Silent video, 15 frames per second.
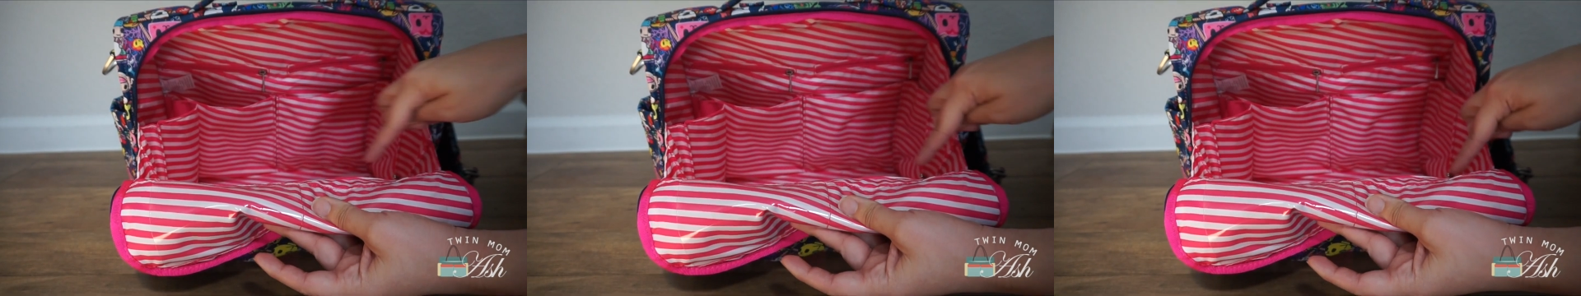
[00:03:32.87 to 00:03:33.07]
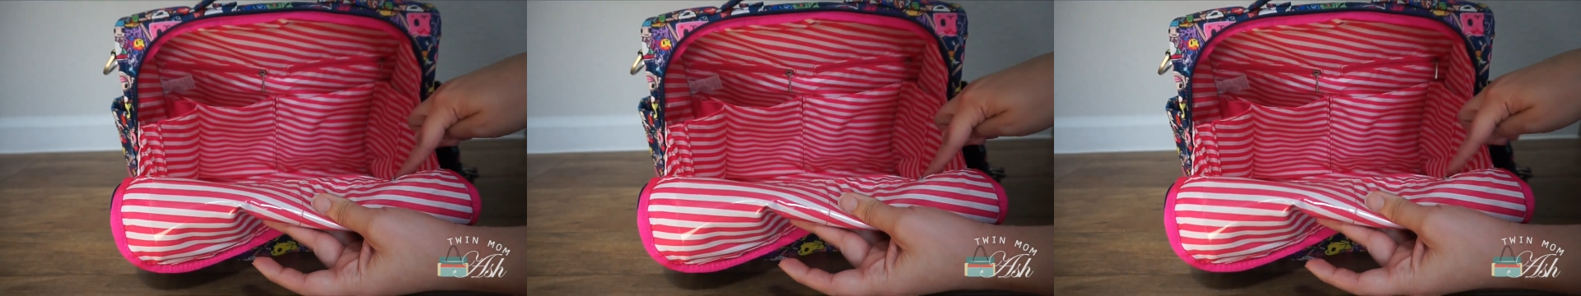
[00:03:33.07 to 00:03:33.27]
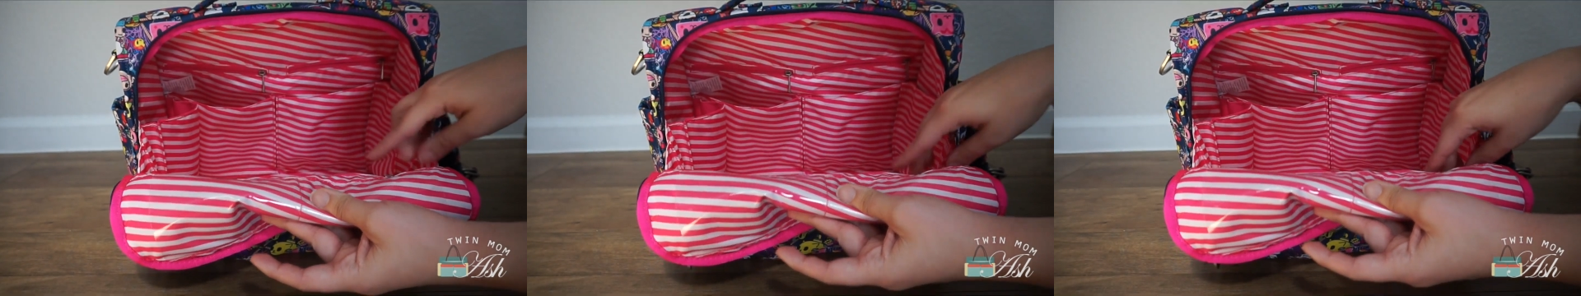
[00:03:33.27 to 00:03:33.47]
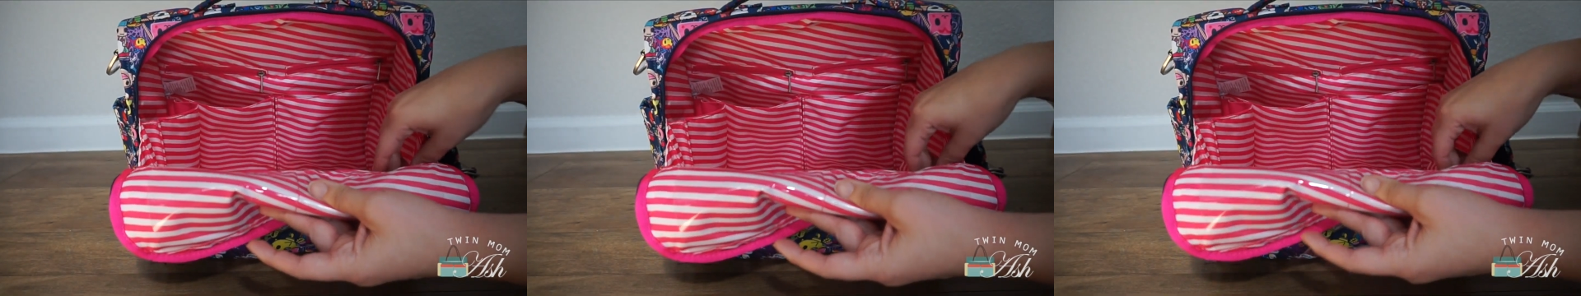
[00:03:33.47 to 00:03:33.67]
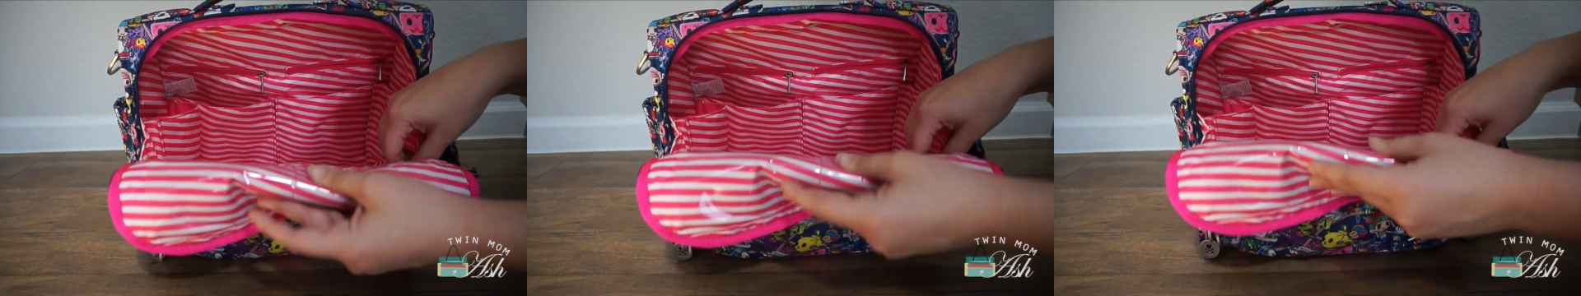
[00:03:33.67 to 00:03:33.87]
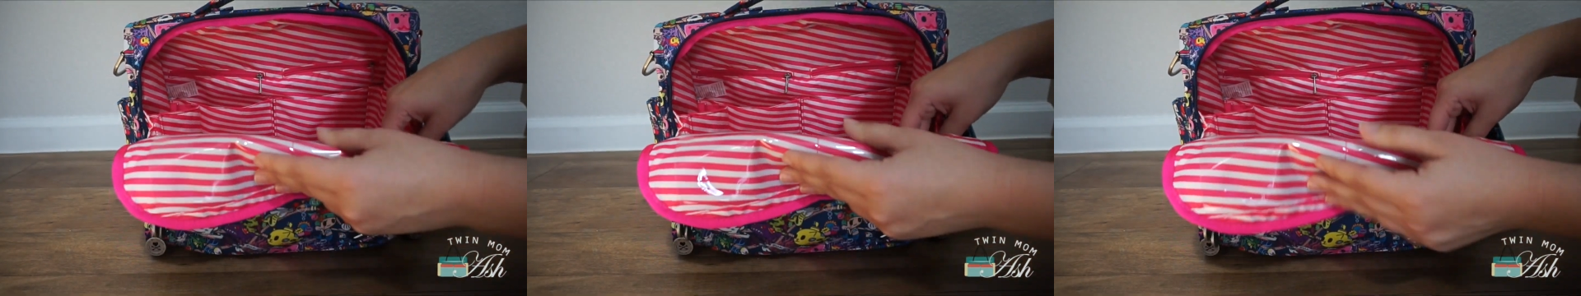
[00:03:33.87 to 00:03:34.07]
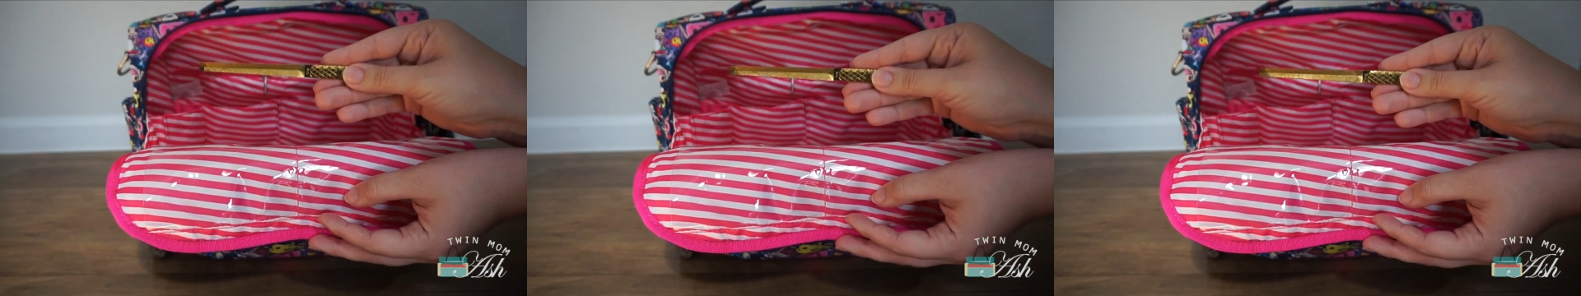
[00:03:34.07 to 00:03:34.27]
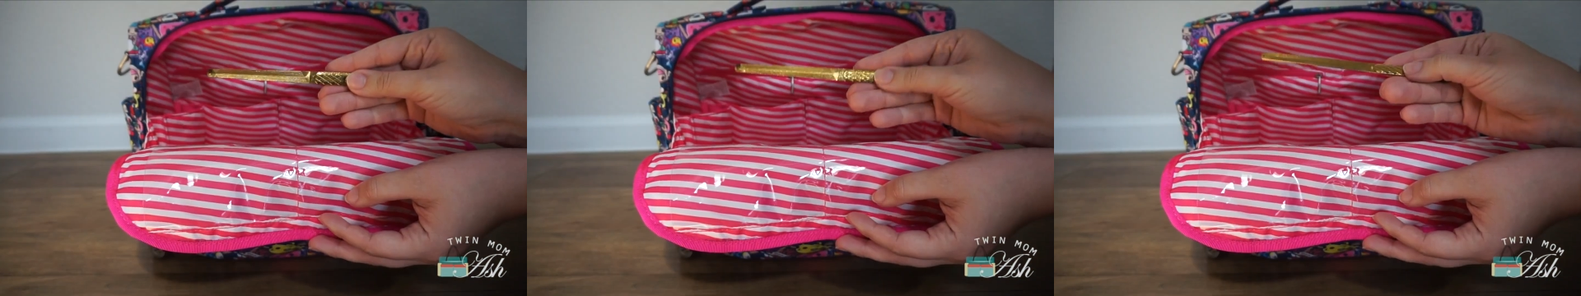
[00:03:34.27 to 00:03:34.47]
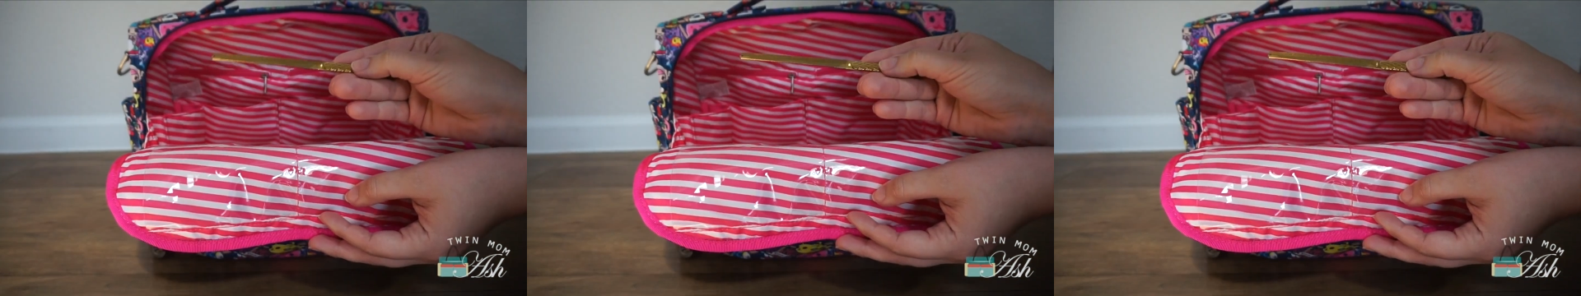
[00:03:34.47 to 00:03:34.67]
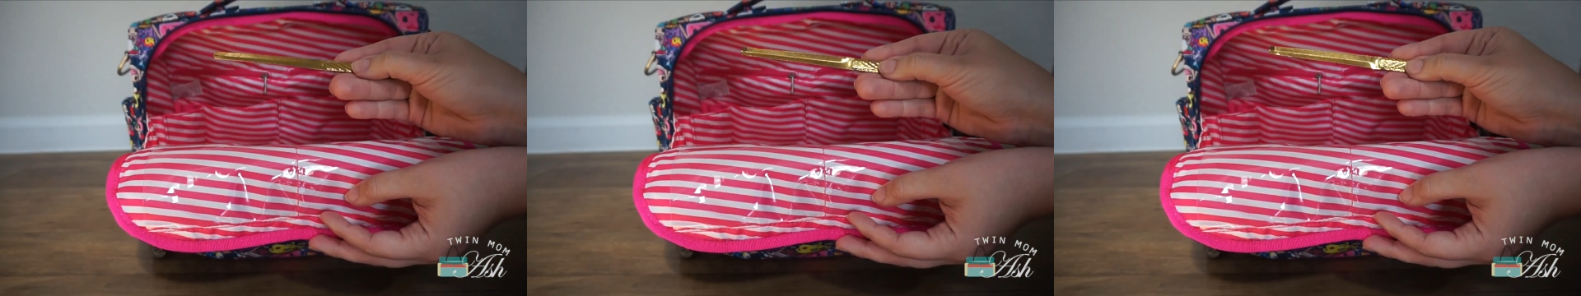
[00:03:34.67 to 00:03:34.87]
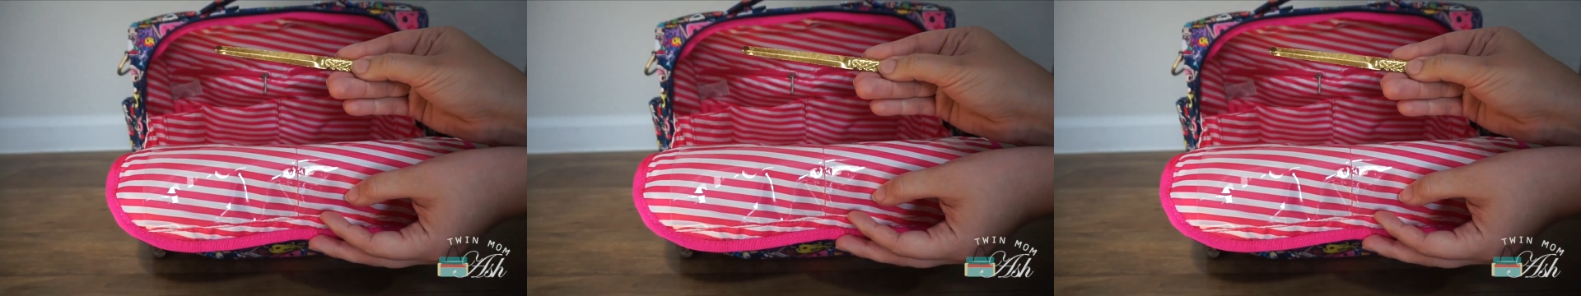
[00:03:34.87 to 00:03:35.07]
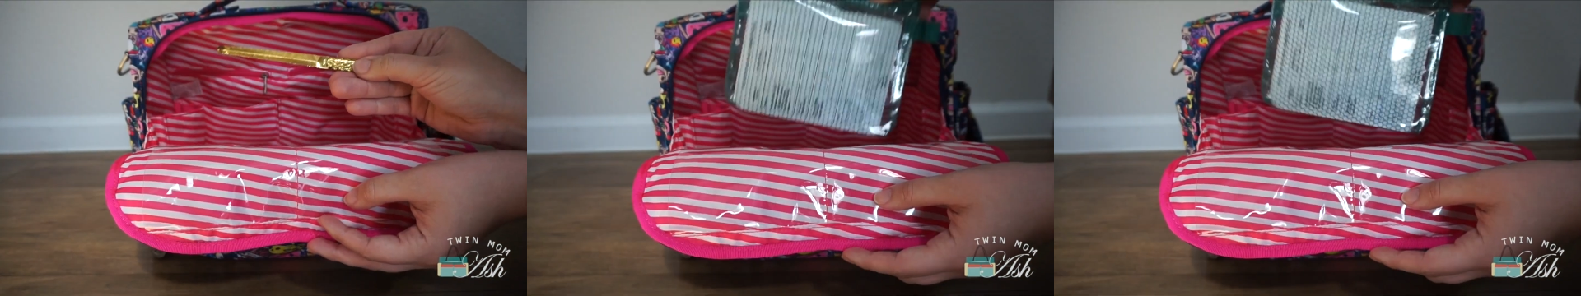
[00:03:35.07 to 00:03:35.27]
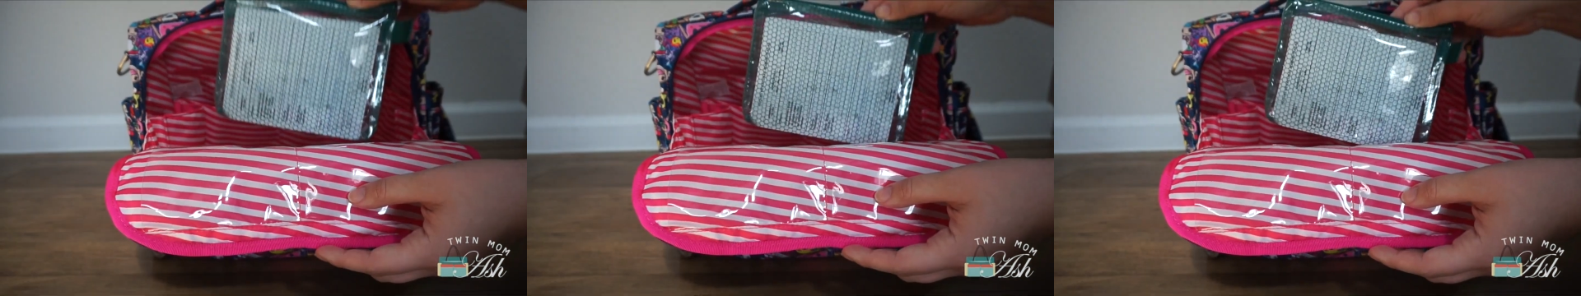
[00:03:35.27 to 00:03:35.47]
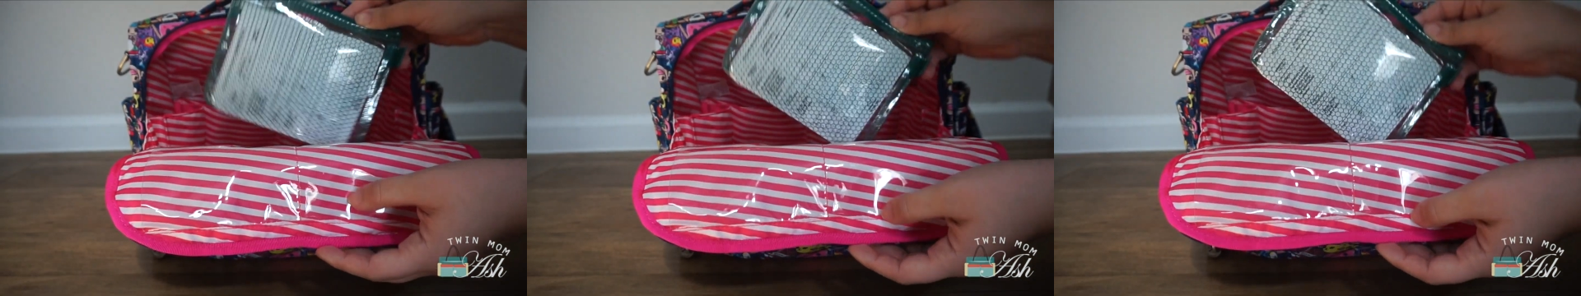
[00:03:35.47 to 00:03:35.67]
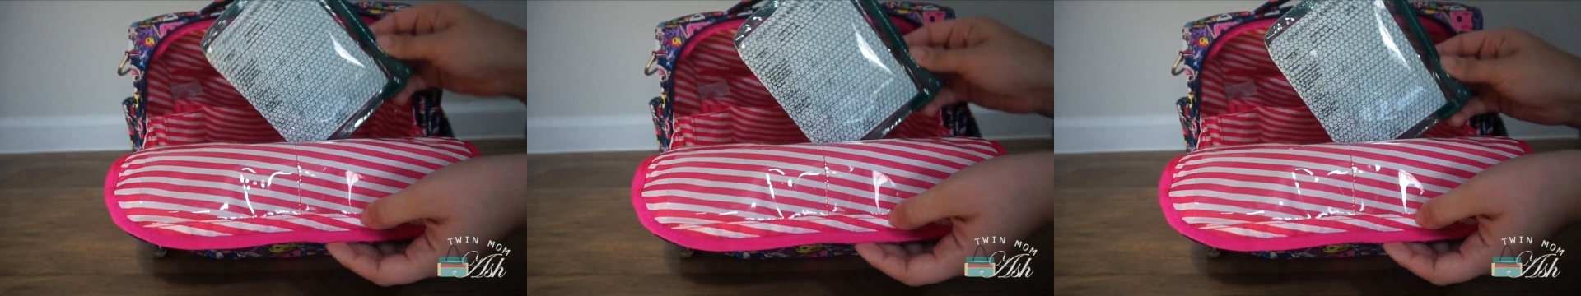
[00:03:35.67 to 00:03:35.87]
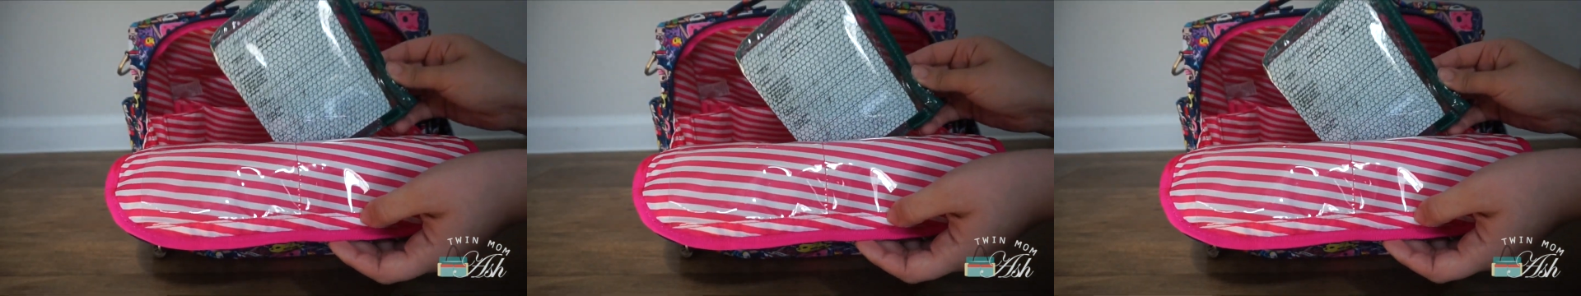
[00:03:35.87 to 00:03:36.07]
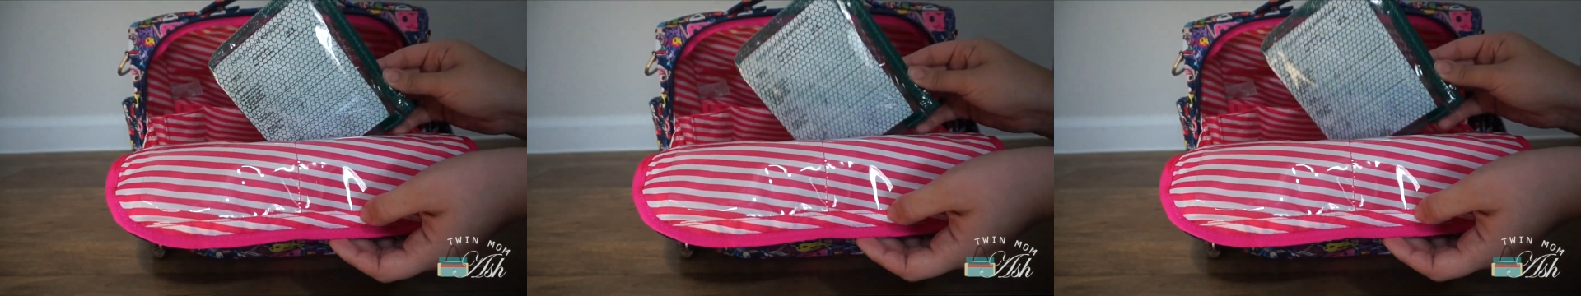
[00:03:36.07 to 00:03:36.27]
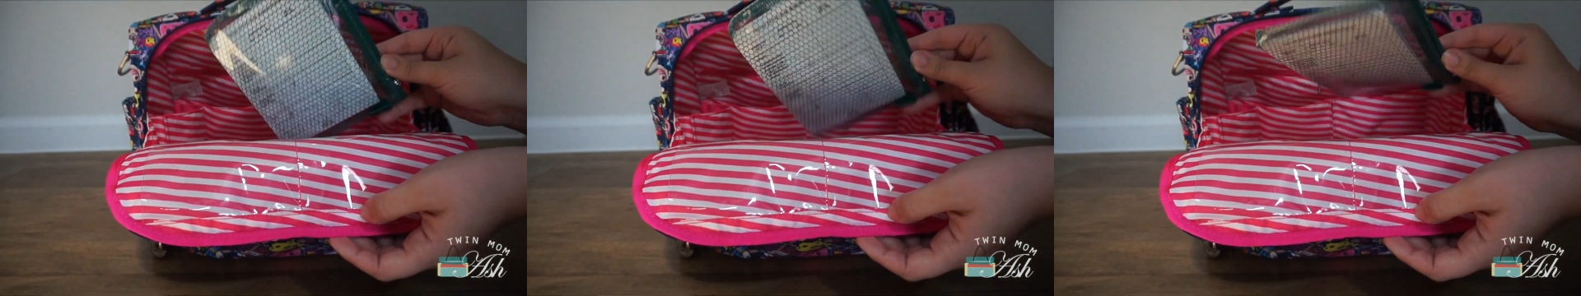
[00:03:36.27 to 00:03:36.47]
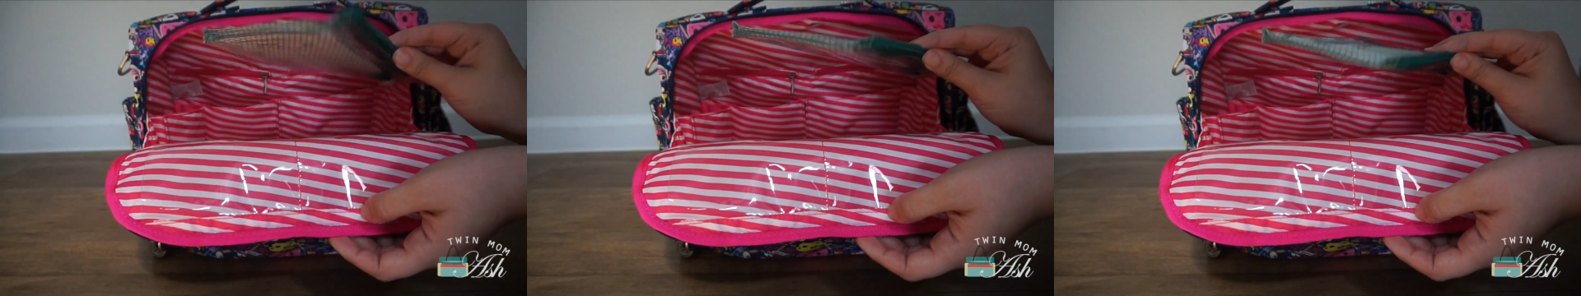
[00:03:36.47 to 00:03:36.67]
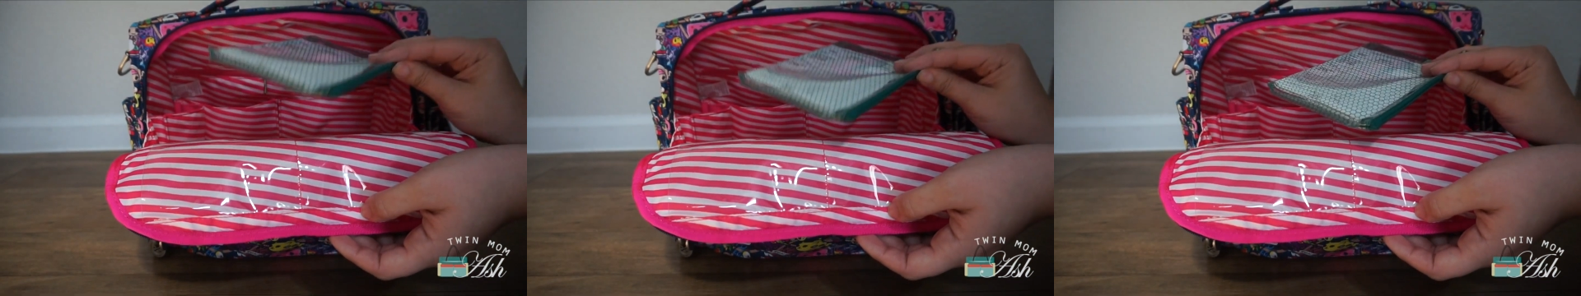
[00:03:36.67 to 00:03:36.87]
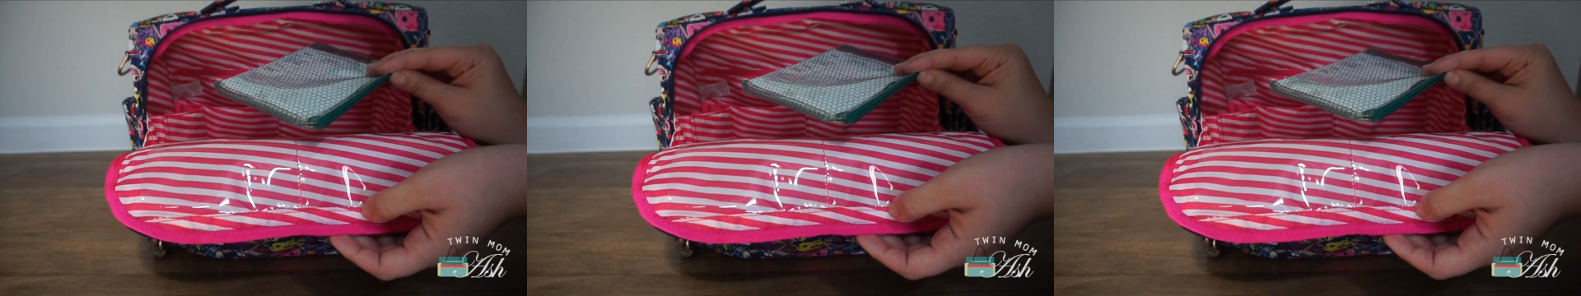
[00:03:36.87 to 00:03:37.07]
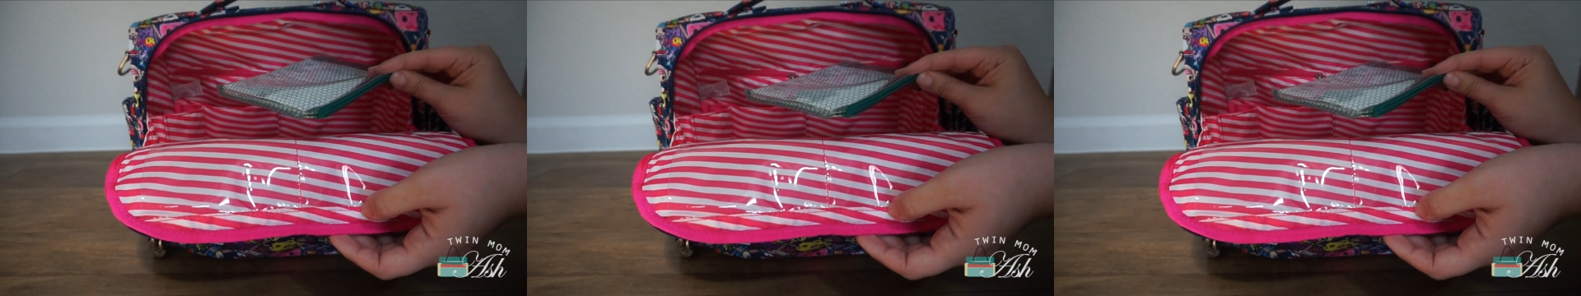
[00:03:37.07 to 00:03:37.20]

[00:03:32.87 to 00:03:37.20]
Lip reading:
Nobody's mouth can be seen.